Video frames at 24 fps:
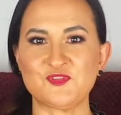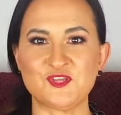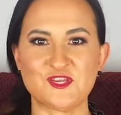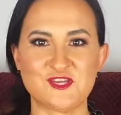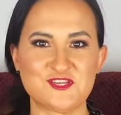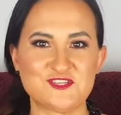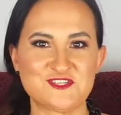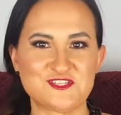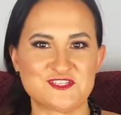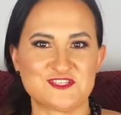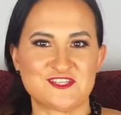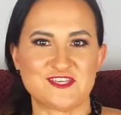They're
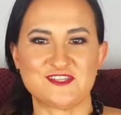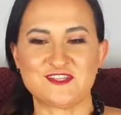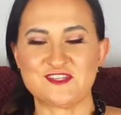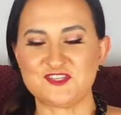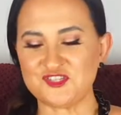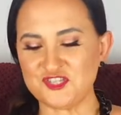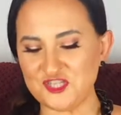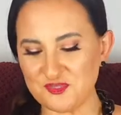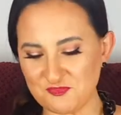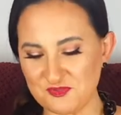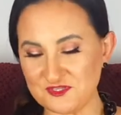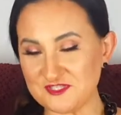just like the
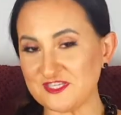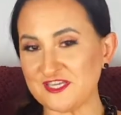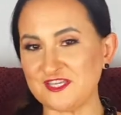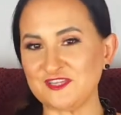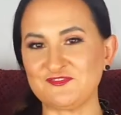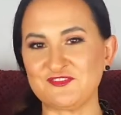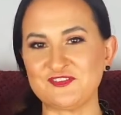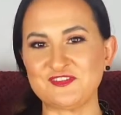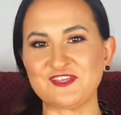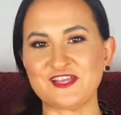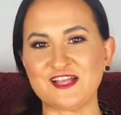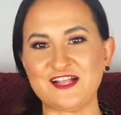cheapest
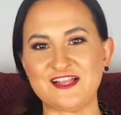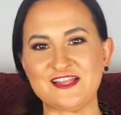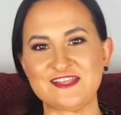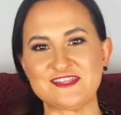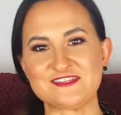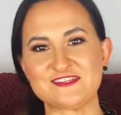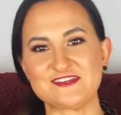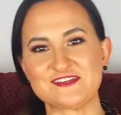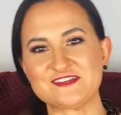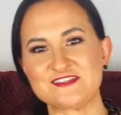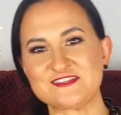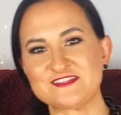Advent
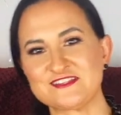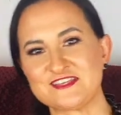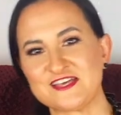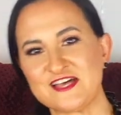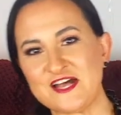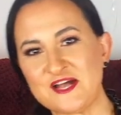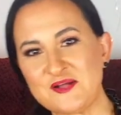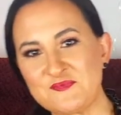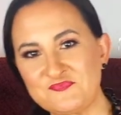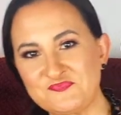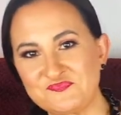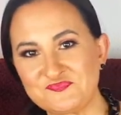calendars.
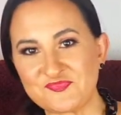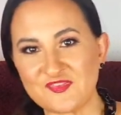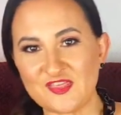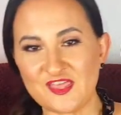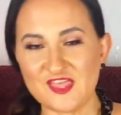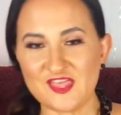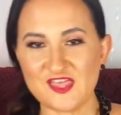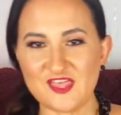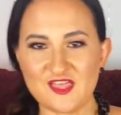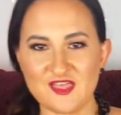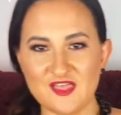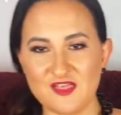
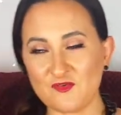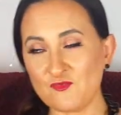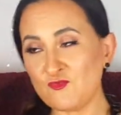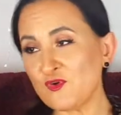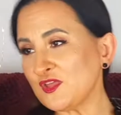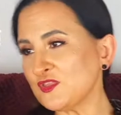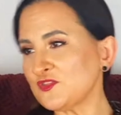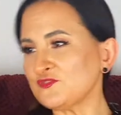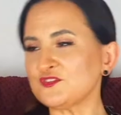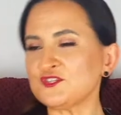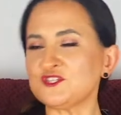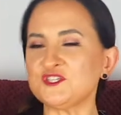One
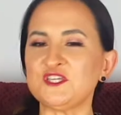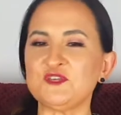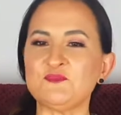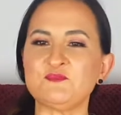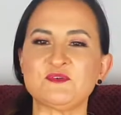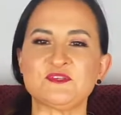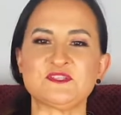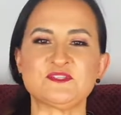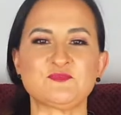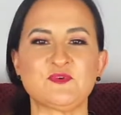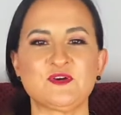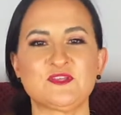of the
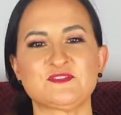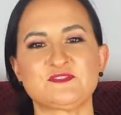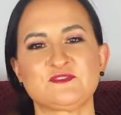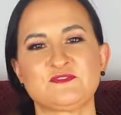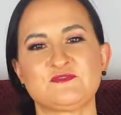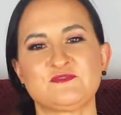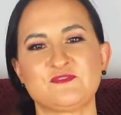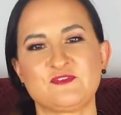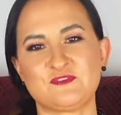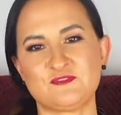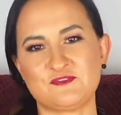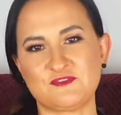cheapest ones
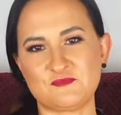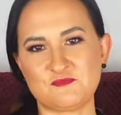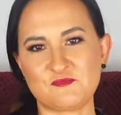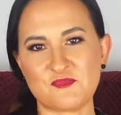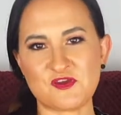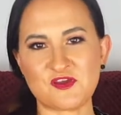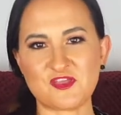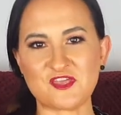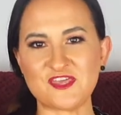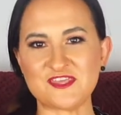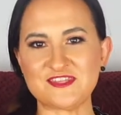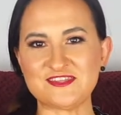on the
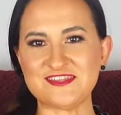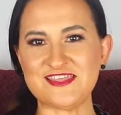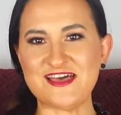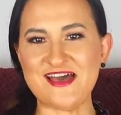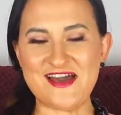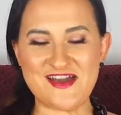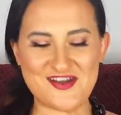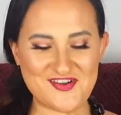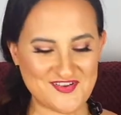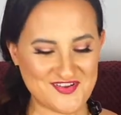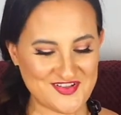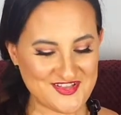market
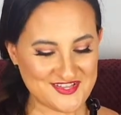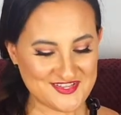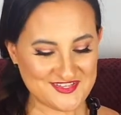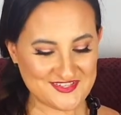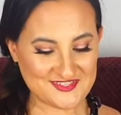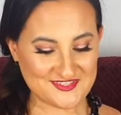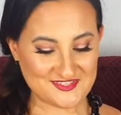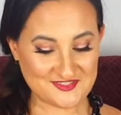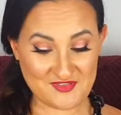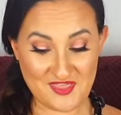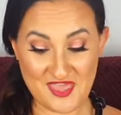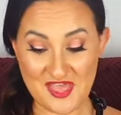now.
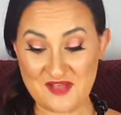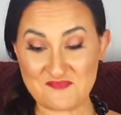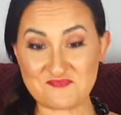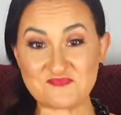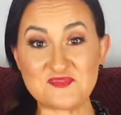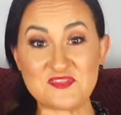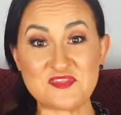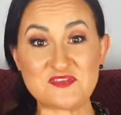So yeah.